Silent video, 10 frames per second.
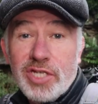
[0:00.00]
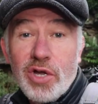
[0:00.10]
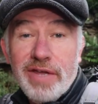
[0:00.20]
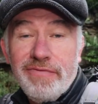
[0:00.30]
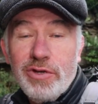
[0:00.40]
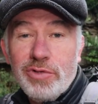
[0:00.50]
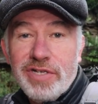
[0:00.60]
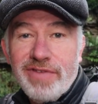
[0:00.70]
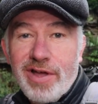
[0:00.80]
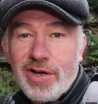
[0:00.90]
So in
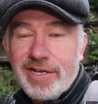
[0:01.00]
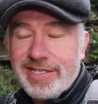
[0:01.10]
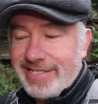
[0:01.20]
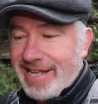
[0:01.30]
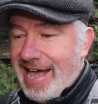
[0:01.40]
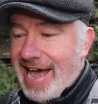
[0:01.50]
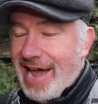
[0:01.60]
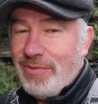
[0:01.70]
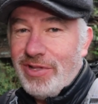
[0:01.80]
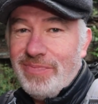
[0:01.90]
future vlogs,
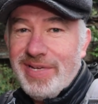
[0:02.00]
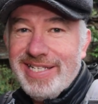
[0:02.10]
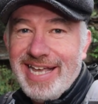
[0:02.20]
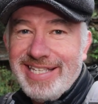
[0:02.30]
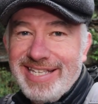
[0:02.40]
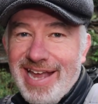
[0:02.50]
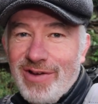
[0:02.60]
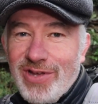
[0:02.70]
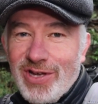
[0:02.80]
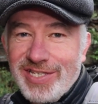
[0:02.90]
I will be testing
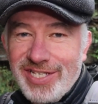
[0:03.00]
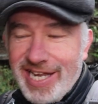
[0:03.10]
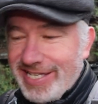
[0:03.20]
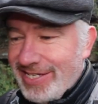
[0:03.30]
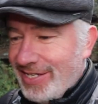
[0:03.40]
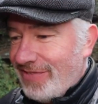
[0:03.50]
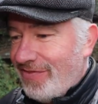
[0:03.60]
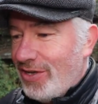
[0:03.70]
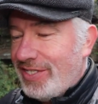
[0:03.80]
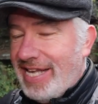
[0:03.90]
out your suggestions
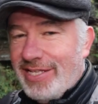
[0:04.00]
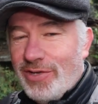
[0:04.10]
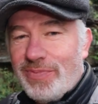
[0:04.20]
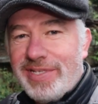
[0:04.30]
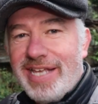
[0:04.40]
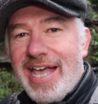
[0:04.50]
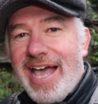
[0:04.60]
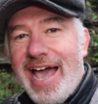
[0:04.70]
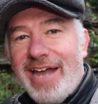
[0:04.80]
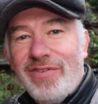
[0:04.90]
for setups
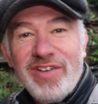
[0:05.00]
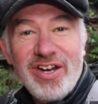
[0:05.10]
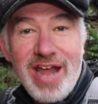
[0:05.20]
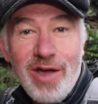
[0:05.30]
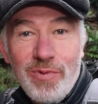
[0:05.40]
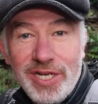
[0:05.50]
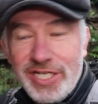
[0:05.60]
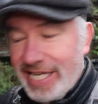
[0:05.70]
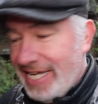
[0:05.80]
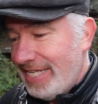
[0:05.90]
and figuring out
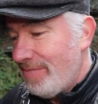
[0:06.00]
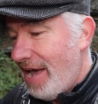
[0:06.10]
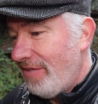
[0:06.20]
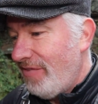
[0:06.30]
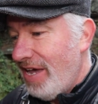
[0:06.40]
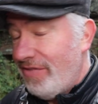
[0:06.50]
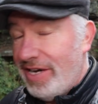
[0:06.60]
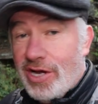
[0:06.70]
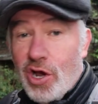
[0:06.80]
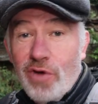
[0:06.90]
which is my
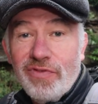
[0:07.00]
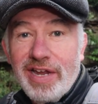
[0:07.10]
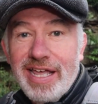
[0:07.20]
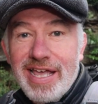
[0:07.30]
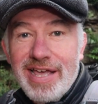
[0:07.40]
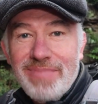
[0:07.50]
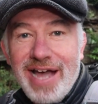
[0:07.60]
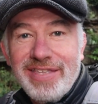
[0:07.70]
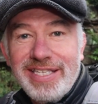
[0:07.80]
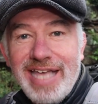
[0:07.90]
favourite. And hopefully
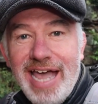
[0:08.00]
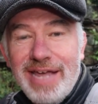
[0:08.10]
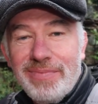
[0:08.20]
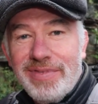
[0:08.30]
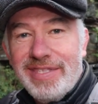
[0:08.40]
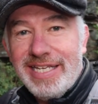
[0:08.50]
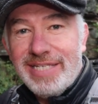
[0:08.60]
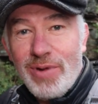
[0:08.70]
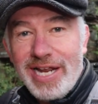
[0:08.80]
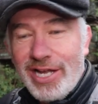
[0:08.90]
by the time the
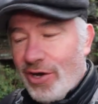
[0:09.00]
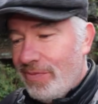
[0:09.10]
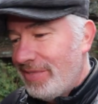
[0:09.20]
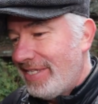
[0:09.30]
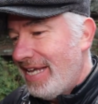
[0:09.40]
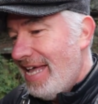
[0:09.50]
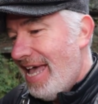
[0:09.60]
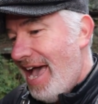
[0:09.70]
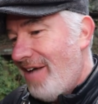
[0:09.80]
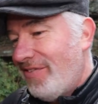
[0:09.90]
spring comes,
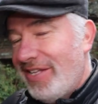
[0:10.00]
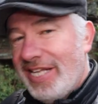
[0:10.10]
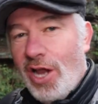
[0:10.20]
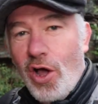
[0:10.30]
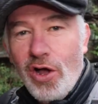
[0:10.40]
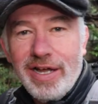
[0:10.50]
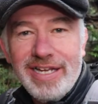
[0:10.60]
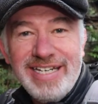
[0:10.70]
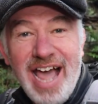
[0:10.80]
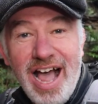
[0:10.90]
after the long
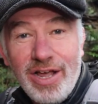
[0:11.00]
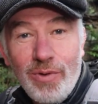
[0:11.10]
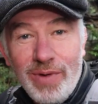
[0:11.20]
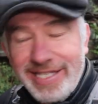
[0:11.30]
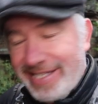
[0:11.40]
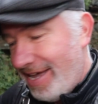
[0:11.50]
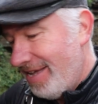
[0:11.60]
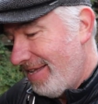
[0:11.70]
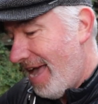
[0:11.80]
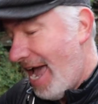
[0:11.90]
dark winter,
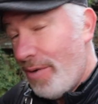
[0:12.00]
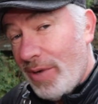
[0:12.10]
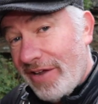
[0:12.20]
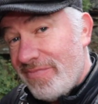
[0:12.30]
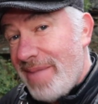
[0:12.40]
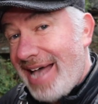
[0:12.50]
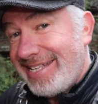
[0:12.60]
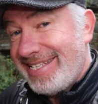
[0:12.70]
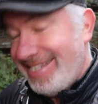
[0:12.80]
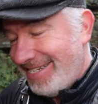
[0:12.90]
I will have
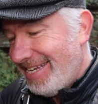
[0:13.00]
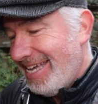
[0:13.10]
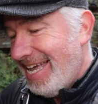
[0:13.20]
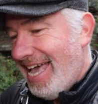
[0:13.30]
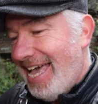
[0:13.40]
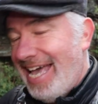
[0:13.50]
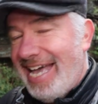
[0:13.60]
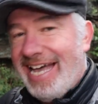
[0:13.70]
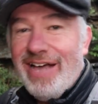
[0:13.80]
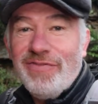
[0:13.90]
mastered
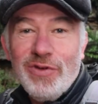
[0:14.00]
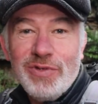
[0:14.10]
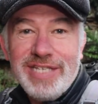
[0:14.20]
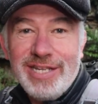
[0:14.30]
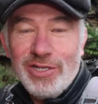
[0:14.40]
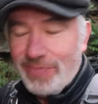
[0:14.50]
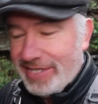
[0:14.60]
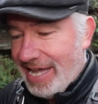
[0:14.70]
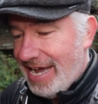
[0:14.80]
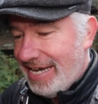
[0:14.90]
a few
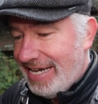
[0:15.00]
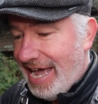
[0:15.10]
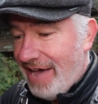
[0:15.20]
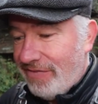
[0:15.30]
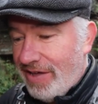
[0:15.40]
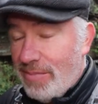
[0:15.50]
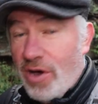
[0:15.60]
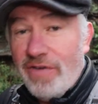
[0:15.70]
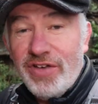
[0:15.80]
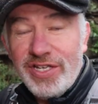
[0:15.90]
setups and have a
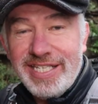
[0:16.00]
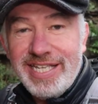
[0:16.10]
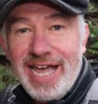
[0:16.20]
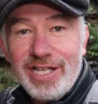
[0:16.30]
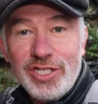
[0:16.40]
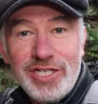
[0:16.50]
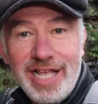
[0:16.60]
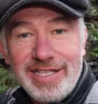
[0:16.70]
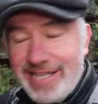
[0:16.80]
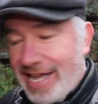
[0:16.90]
more versatile
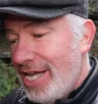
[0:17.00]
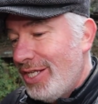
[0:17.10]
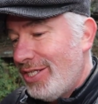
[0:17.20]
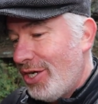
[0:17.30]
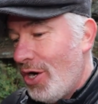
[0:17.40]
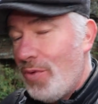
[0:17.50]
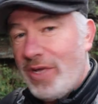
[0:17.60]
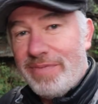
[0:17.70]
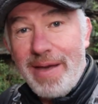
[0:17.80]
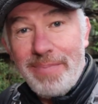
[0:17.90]
shelter to go
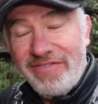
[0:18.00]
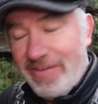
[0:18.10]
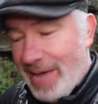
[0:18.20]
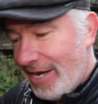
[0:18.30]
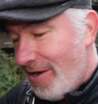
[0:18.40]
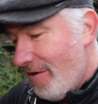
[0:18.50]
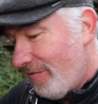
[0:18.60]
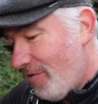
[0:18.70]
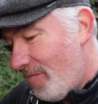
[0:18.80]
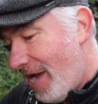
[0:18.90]
with my bivvy bag
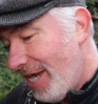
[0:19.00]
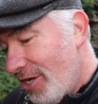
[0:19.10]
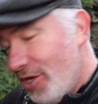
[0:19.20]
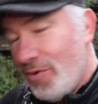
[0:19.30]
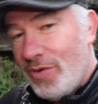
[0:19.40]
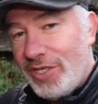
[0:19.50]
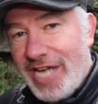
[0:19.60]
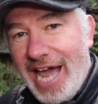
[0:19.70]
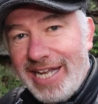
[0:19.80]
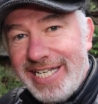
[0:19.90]
for my new
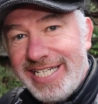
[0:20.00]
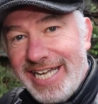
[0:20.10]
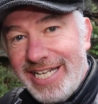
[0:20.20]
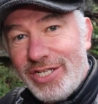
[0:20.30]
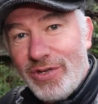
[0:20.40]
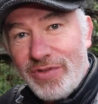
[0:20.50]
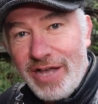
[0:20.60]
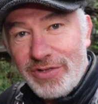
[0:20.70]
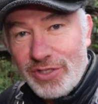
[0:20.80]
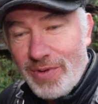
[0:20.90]
challenge in
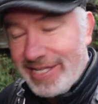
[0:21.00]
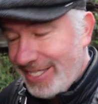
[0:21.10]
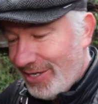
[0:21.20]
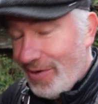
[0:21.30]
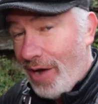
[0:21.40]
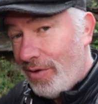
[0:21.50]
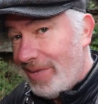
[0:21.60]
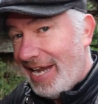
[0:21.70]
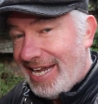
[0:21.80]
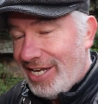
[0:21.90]
2022. I will
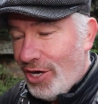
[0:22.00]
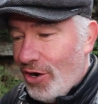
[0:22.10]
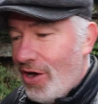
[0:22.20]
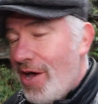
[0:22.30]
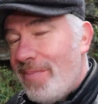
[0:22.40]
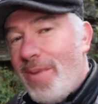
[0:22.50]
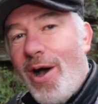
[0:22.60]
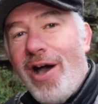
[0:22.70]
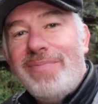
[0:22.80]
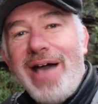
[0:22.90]
be letting you know
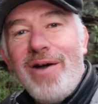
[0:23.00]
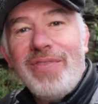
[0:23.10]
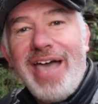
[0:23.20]
more about